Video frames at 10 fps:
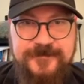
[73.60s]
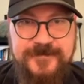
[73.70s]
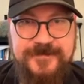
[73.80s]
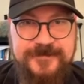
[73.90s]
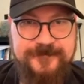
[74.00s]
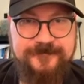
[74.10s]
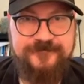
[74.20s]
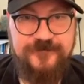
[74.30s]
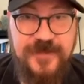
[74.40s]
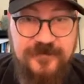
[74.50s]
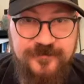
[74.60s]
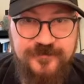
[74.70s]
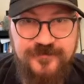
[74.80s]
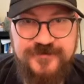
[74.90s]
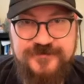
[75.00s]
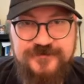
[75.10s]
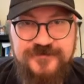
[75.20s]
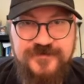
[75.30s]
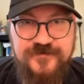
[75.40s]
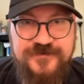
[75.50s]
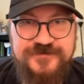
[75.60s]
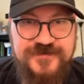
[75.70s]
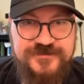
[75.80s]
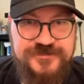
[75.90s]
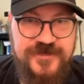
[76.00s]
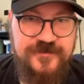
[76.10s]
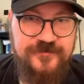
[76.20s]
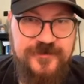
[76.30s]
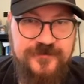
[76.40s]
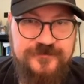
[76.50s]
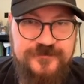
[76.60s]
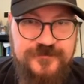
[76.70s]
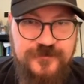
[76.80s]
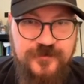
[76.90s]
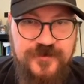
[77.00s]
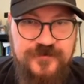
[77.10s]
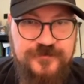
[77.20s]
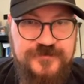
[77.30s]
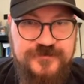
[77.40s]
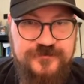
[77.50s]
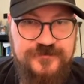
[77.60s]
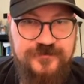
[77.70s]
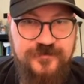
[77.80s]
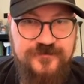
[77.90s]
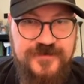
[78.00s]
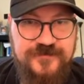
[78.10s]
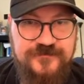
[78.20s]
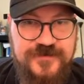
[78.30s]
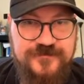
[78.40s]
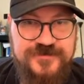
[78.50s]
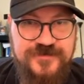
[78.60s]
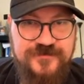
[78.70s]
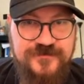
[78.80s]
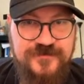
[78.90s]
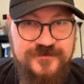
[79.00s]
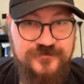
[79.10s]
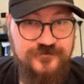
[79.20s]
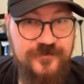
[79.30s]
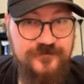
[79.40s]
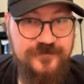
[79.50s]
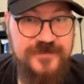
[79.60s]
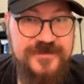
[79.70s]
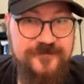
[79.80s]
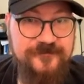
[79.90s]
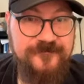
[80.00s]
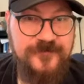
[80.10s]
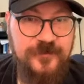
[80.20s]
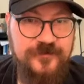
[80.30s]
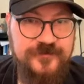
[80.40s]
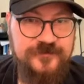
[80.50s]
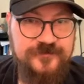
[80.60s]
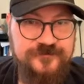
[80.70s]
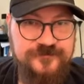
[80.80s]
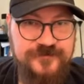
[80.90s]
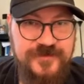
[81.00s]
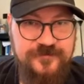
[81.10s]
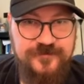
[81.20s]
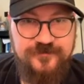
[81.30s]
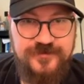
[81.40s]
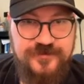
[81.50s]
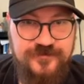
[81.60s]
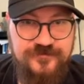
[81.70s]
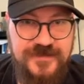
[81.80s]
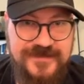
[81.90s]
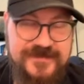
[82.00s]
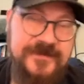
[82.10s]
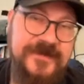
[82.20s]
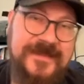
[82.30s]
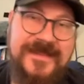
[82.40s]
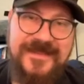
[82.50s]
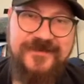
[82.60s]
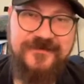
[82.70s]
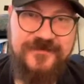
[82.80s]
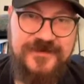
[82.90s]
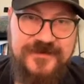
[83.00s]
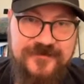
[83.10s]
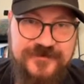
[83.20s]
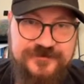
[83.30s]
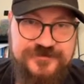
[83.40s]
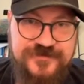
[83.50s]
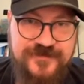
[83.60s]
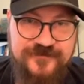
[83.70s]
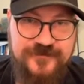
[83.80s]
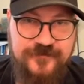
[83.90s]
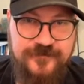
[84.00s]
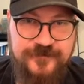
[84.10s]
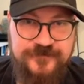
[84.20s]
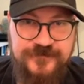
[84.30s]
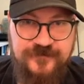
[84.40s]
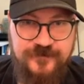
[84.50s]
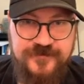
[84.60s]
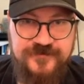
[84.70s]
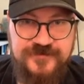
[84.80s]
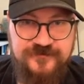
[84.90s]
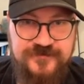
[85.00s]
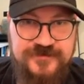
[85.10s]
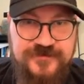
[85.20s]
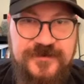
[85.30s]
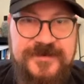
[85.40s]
Pelipper as soon as I launched that Shadow Bone, so we were able to do super effective damage against the Drift Blim, our little blimp balloon buddy, and then have energy left over for the Stunfisk.